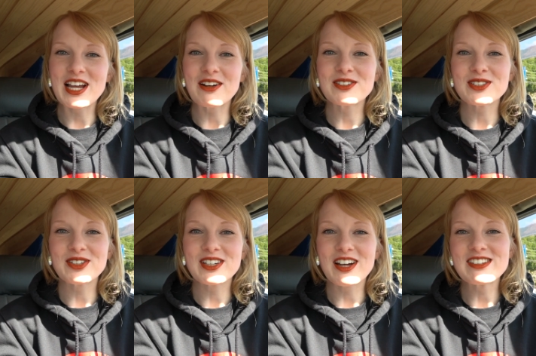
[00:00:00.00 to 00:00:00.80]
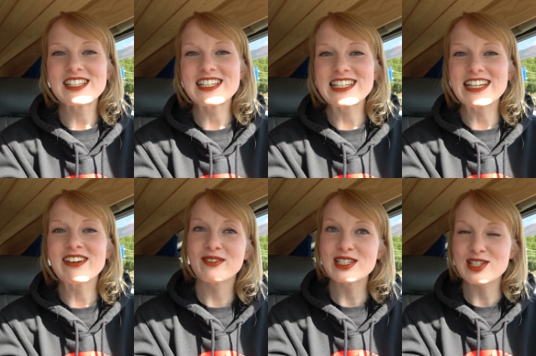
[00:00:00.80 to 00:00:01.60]
out Toyokawa City,
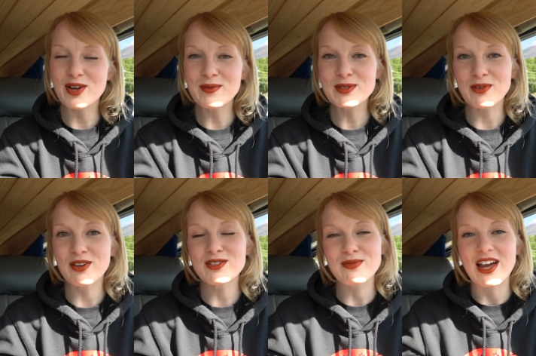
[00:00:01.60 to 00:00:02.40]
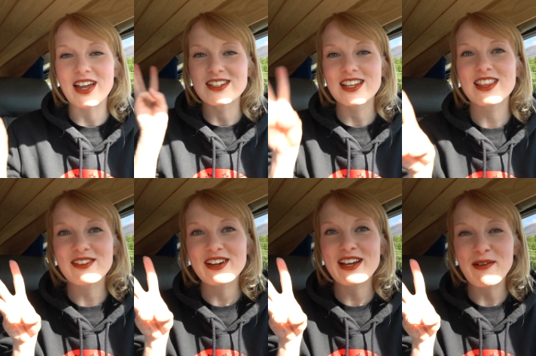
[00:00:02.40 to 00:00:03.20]
which is home to one of Japan's
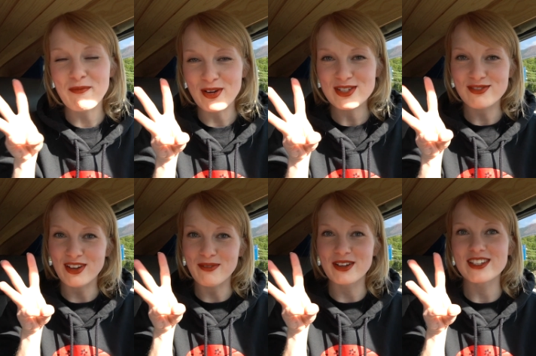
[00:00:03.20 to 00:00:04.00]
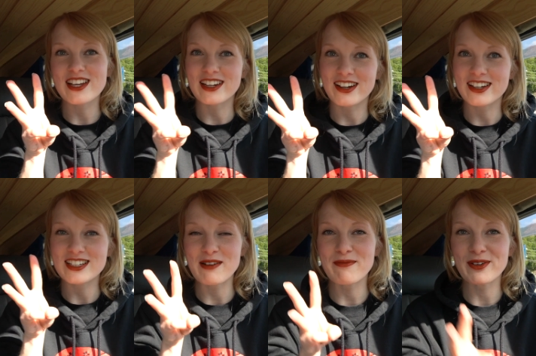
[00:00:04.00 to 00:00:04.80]
three most famous Inari
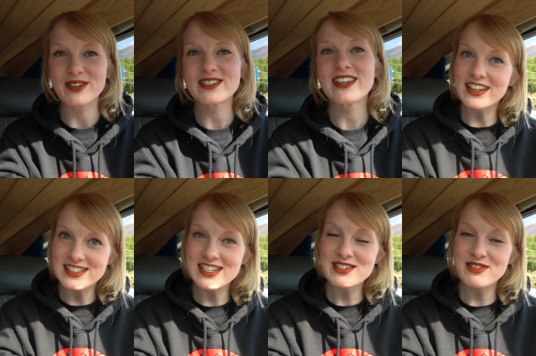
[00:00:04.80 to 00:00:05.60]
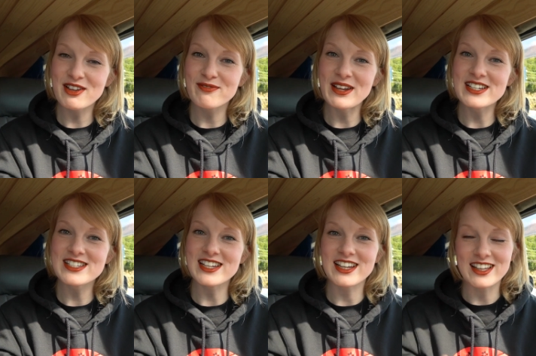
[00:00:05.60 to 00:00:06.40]
temples. And since we have been to
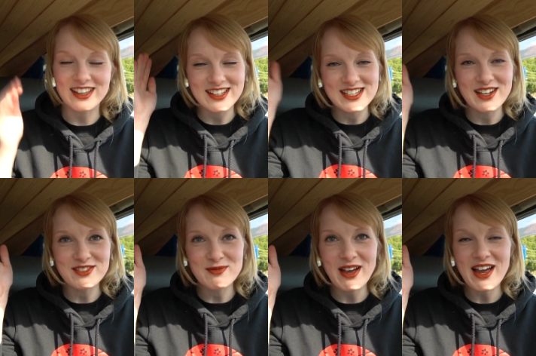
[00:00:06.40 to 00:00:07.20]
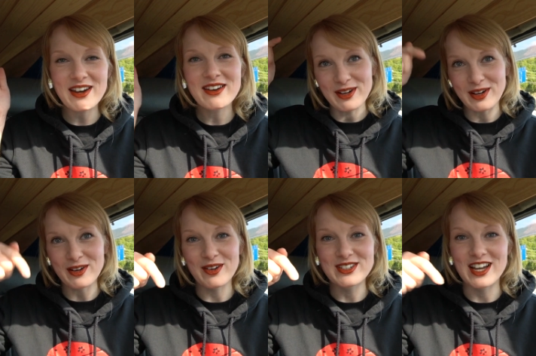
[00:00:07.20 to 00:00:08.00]
see the Sea of Japan, we're going
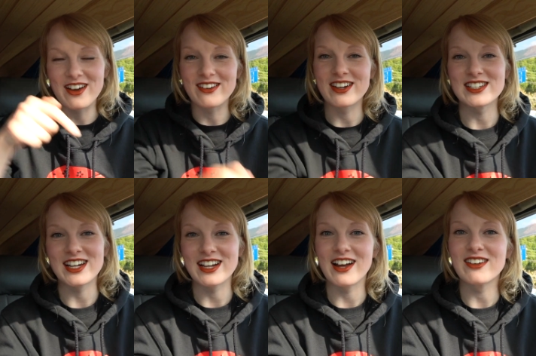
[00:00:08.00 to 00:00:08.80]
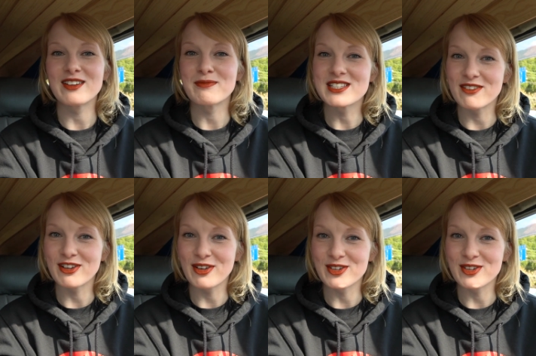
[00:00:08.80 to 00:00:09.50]
to go down and check out the Pacific